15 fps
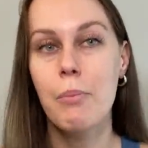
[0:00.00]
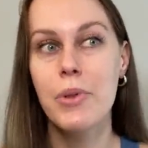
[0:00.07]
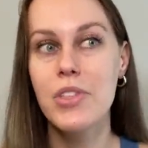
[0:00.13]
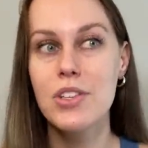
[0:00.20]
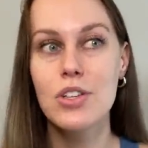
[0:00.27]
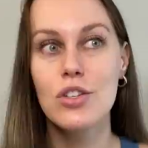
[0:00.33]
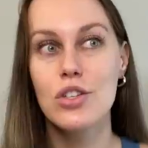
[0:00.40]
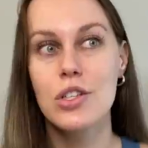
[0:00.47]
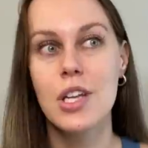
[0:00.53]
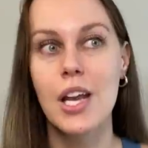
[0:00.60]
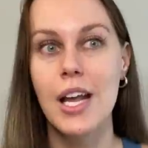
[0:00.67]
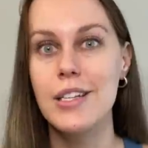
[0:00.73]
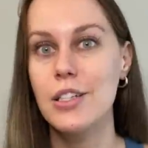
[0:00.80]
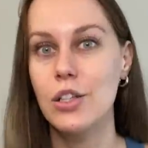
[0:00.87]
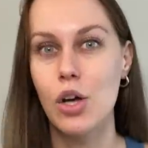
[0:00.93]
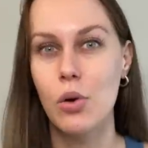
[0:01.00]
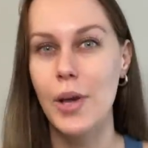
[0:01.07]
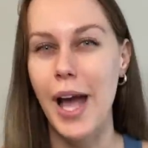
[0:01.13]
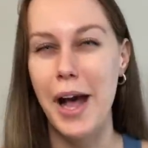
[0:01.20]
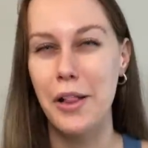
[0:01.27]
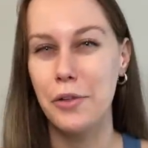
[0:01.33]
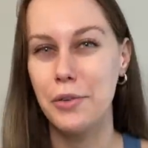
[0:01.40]
But this is just a nice low
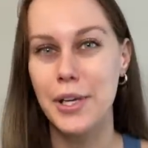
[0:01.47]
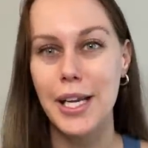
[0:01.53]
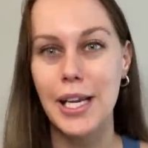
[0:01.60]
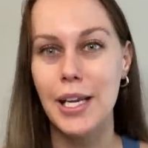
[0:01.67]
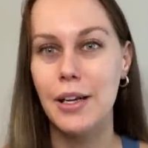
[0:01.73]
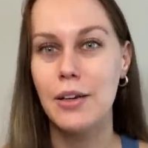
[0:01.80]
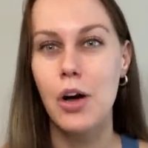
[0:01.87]
calorie,